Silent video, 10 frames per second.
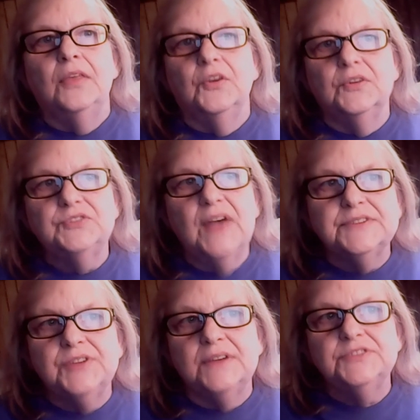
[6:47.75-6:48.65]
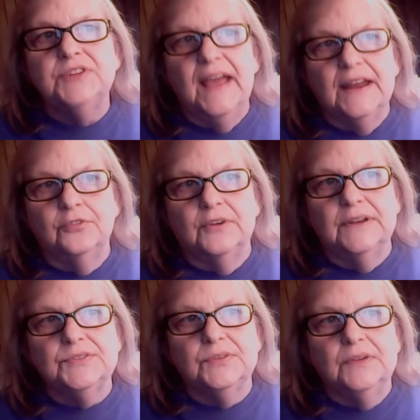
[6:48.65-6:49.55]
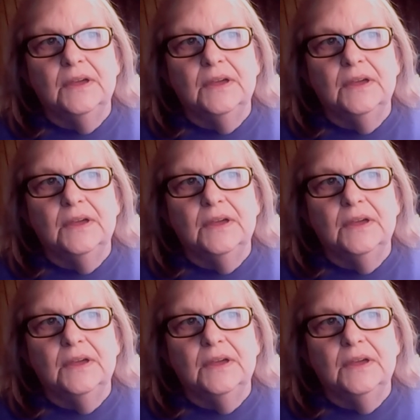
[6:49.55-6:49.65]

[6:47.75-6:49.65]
there is access to antifreeze.